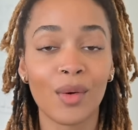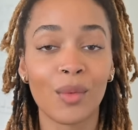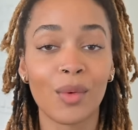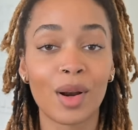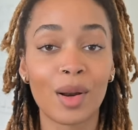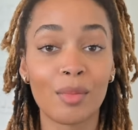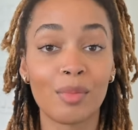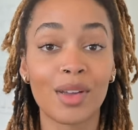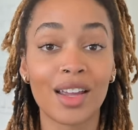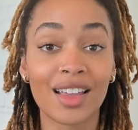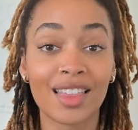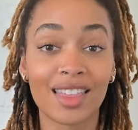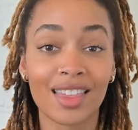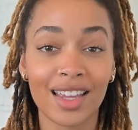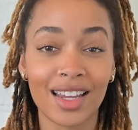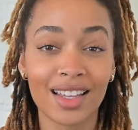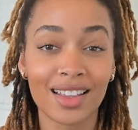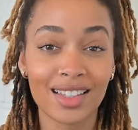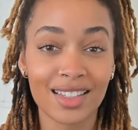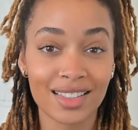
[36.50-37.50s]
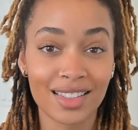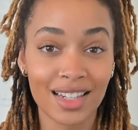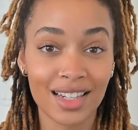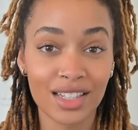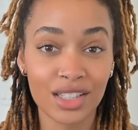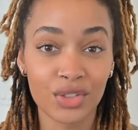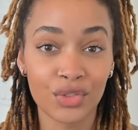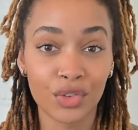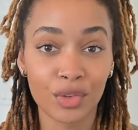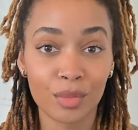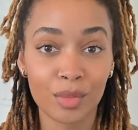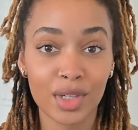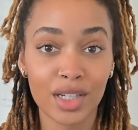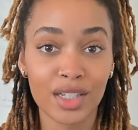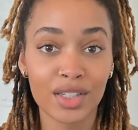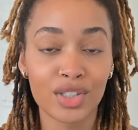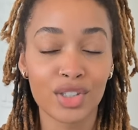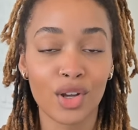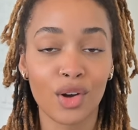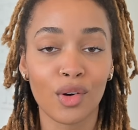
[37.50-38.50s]
what a big thing this is for me,
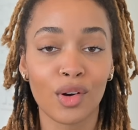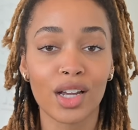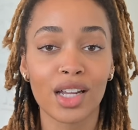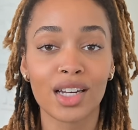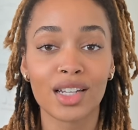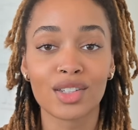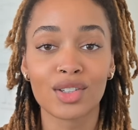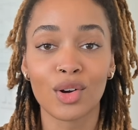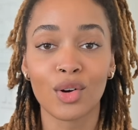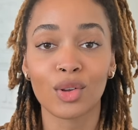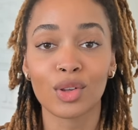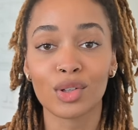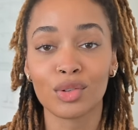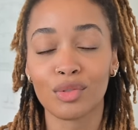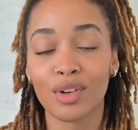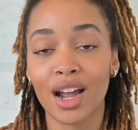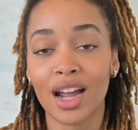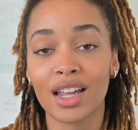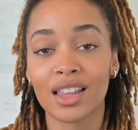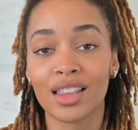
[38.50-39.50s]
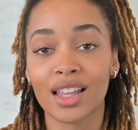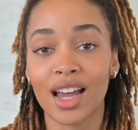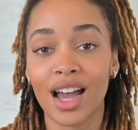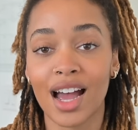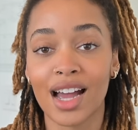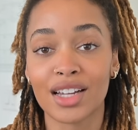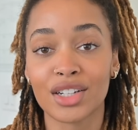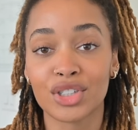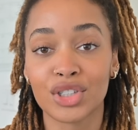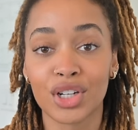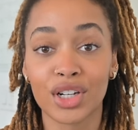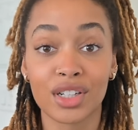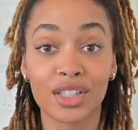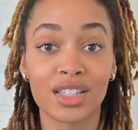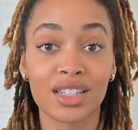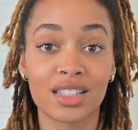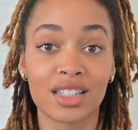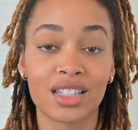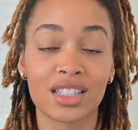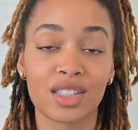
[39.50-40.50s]
so it is only right that I shared
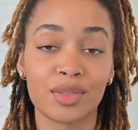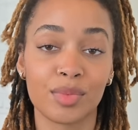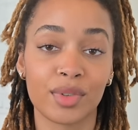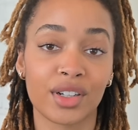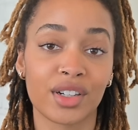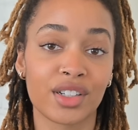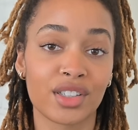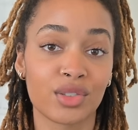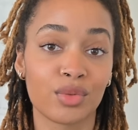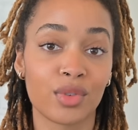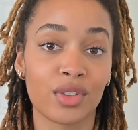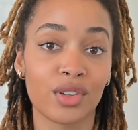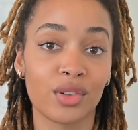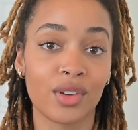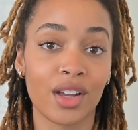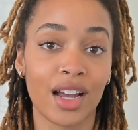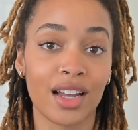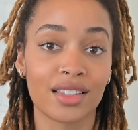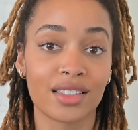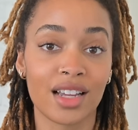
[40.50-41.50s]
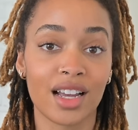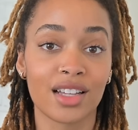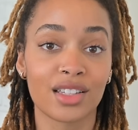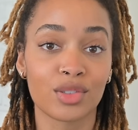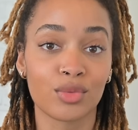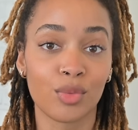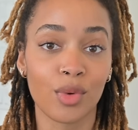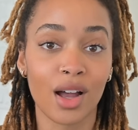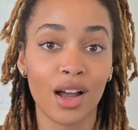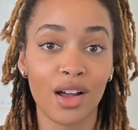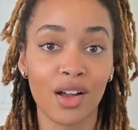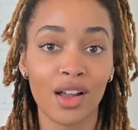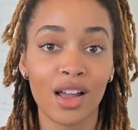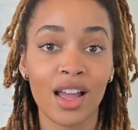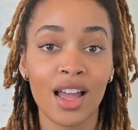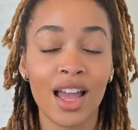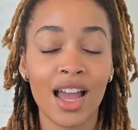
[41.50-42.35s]
this experience with you guys as well